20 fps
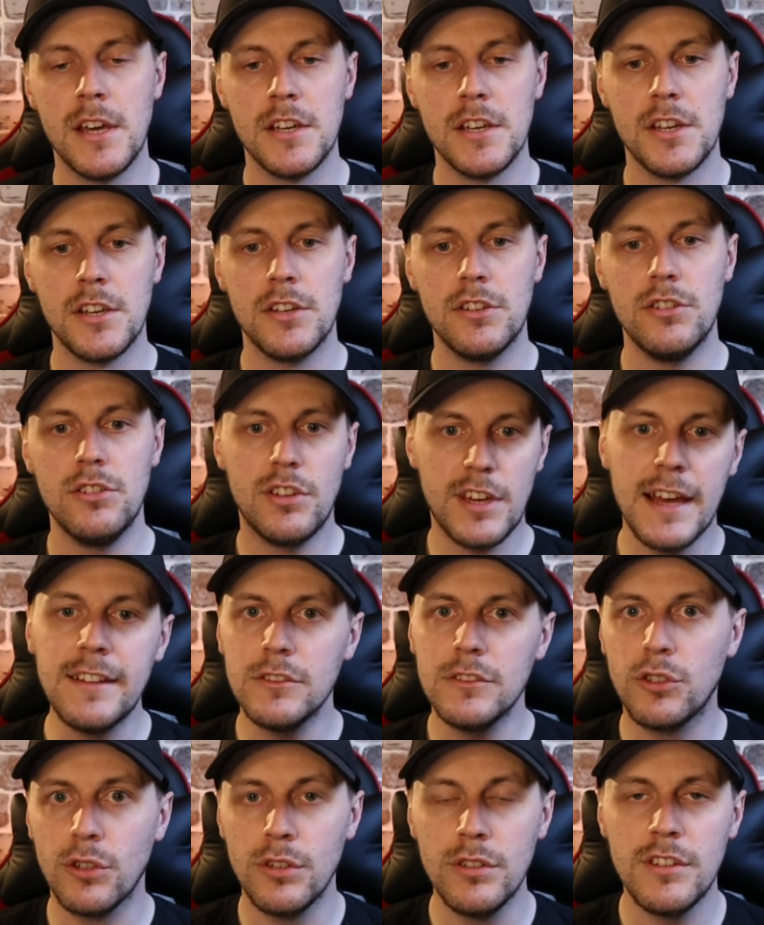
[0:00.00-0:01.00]
You can't
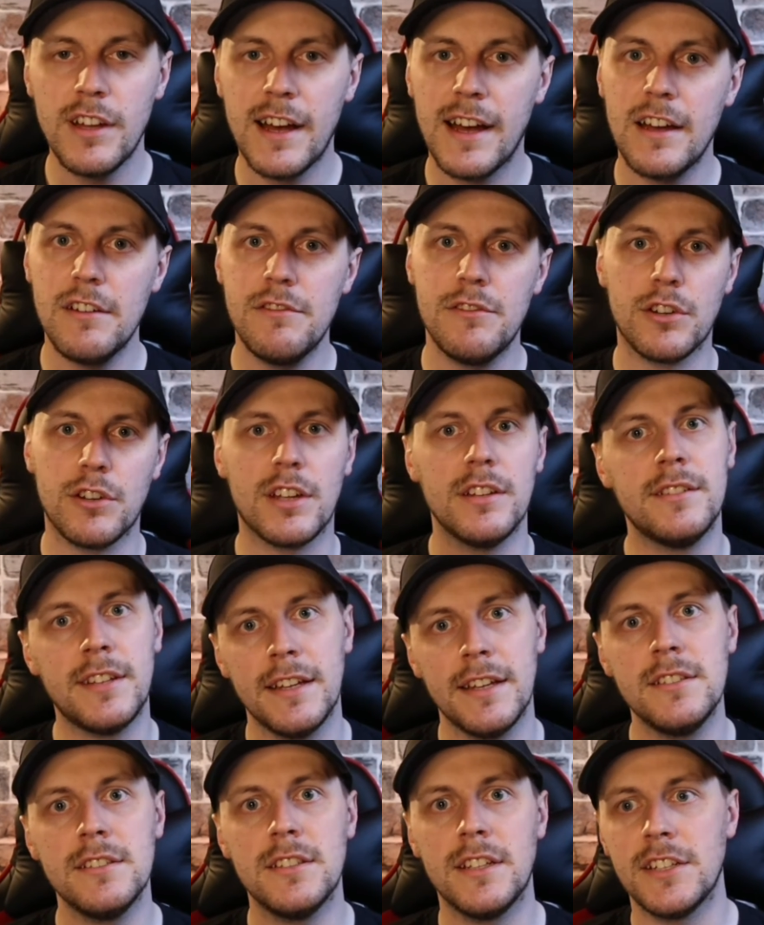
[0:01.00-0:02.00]
do that if you're
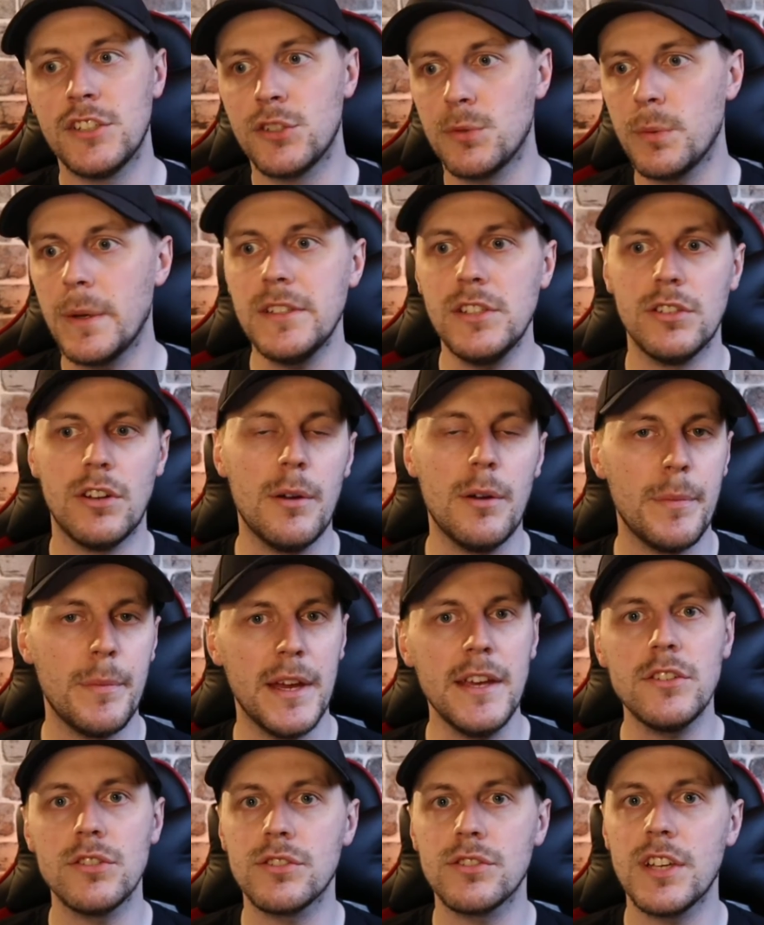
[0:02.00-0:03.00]
continually switching up
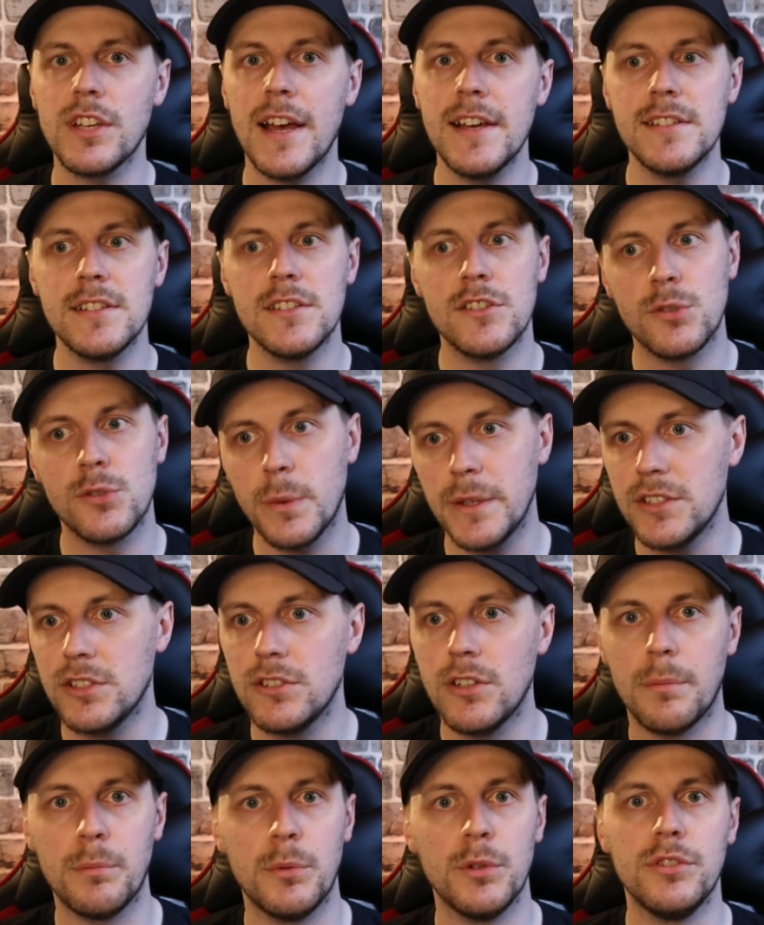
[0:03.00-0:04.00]
exercises, switching
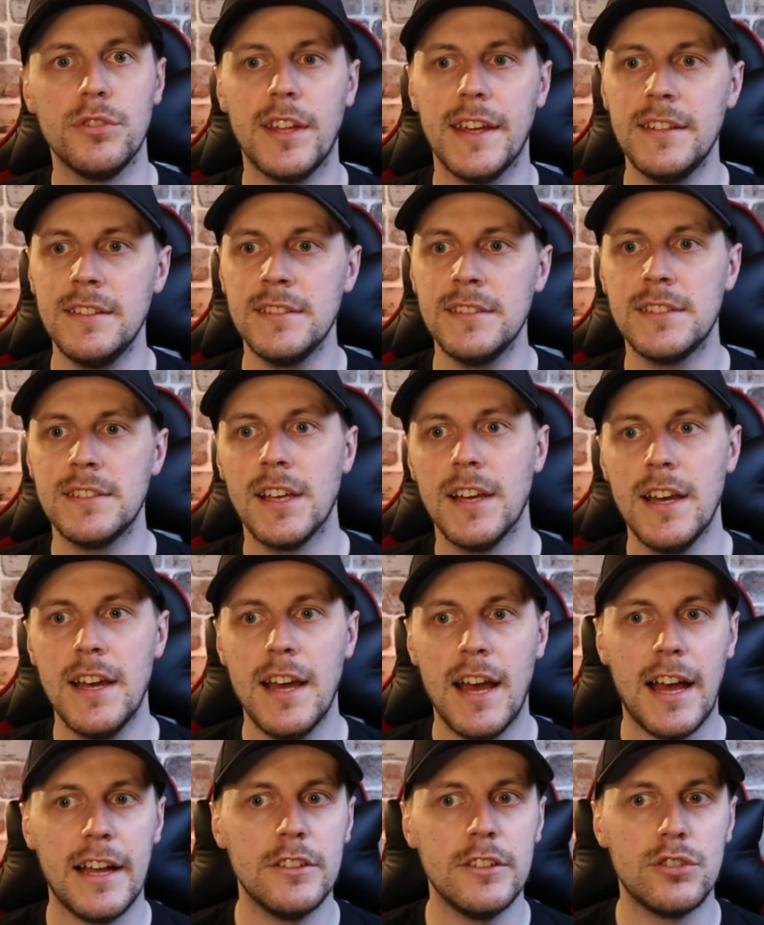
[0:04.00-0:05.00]
up routines,
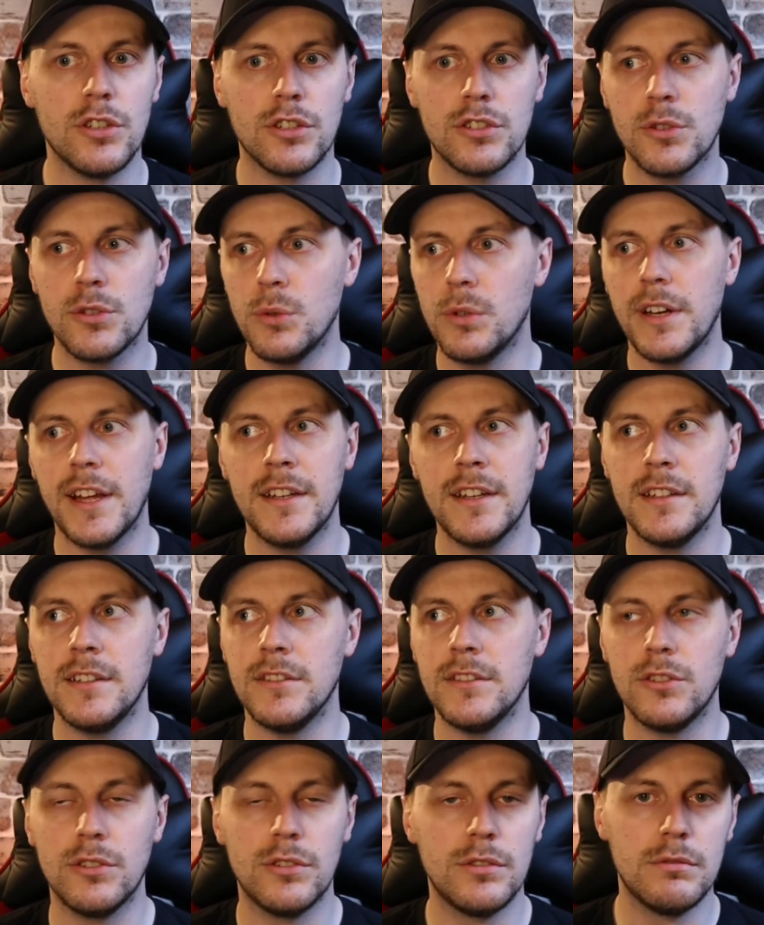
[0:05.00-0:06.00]
and just going in and
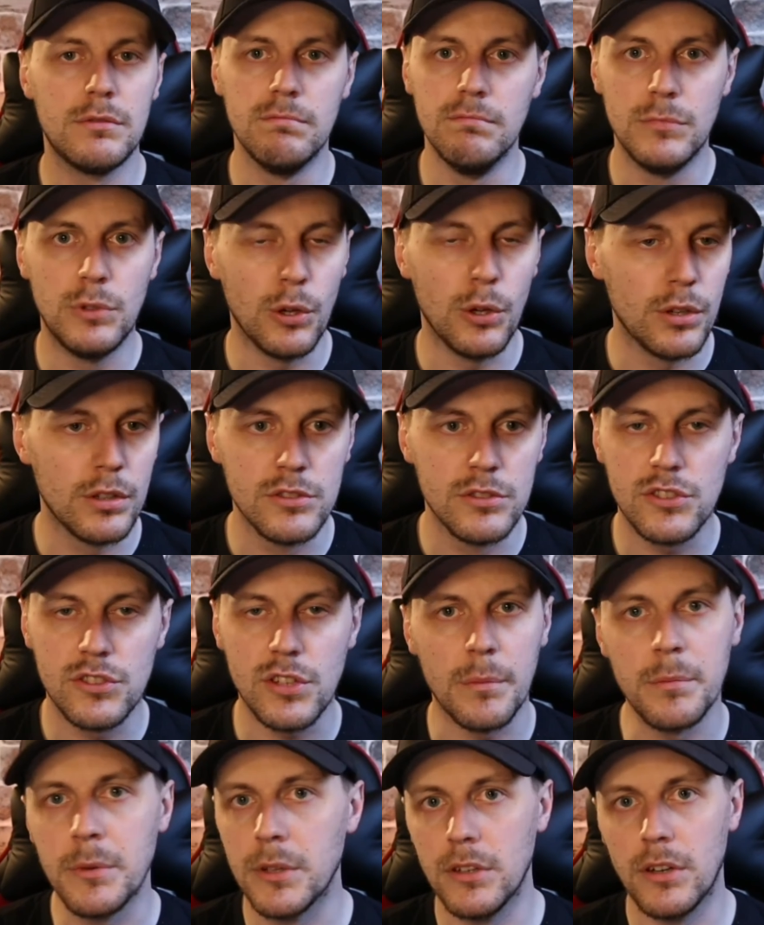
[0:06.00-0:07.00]
doing
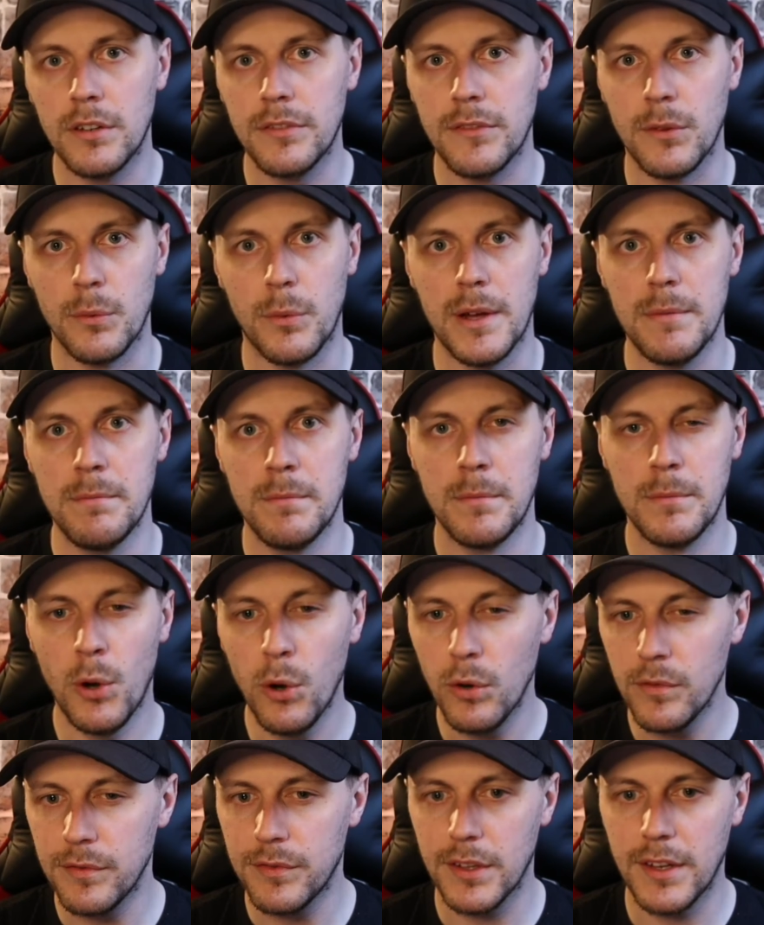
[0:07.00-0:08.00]
something off the whim.
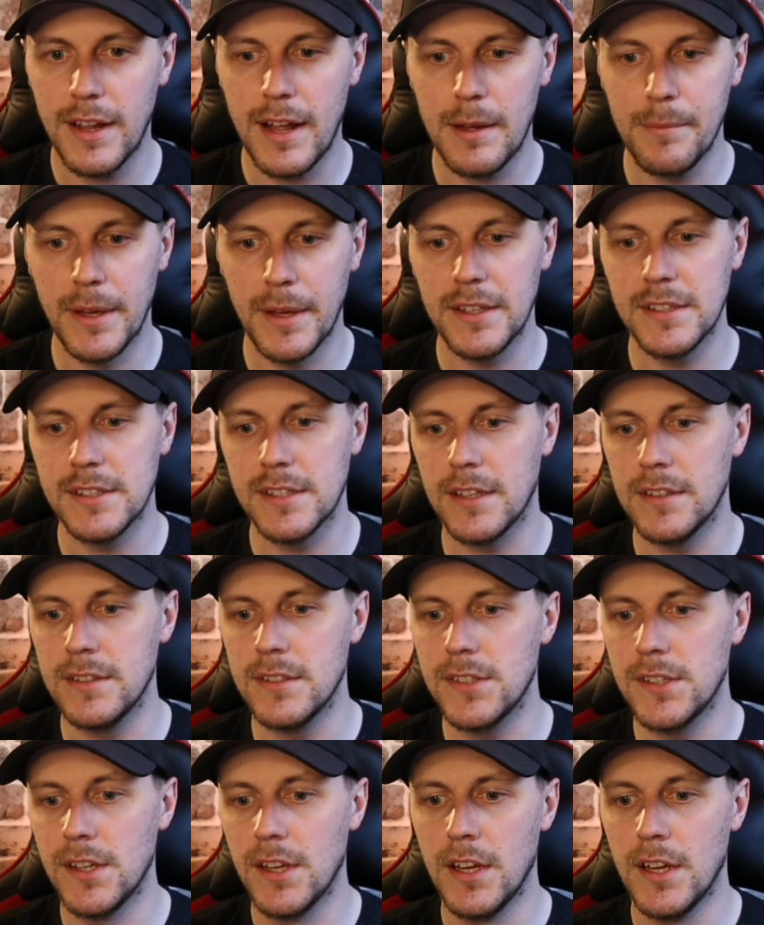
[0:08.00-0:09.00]
Hopefully that makes
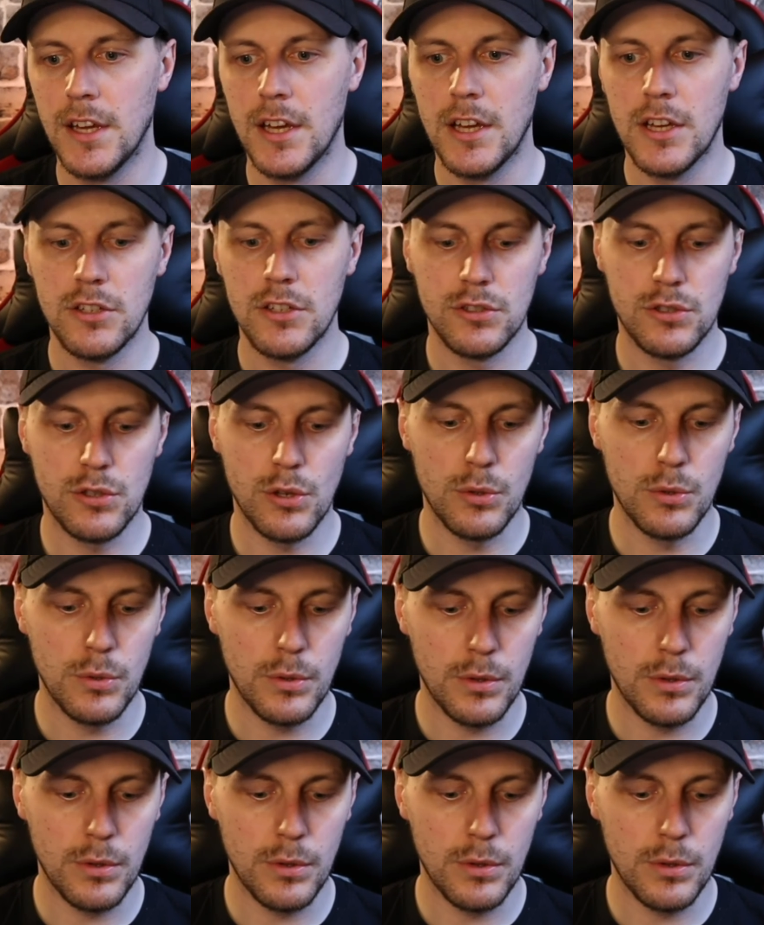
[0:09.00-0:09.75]
sense. So